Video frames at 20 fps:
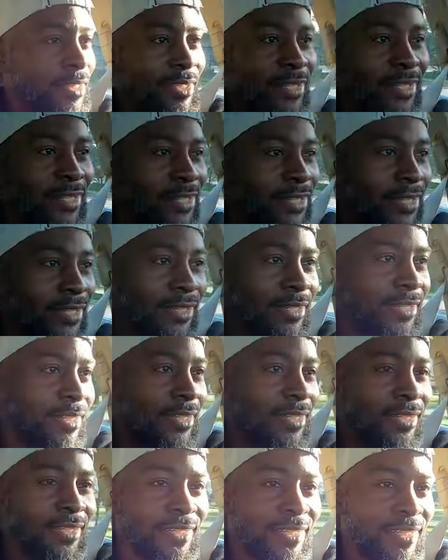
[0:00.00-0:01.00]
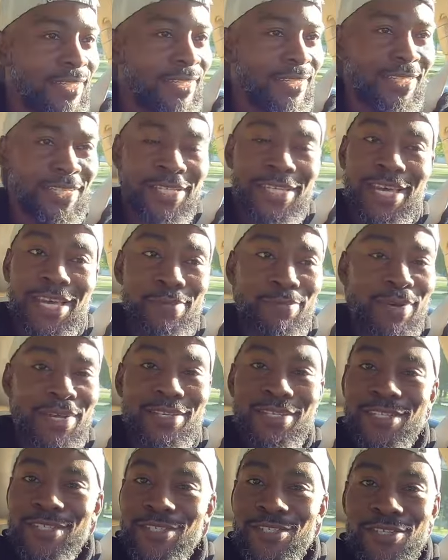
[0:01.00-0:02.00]
You can't
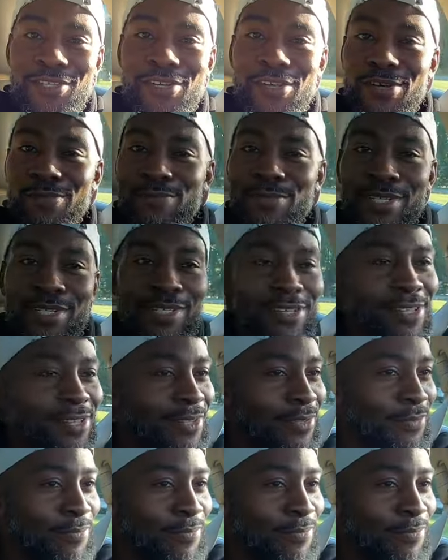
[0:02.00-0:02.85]
make this shit up, man.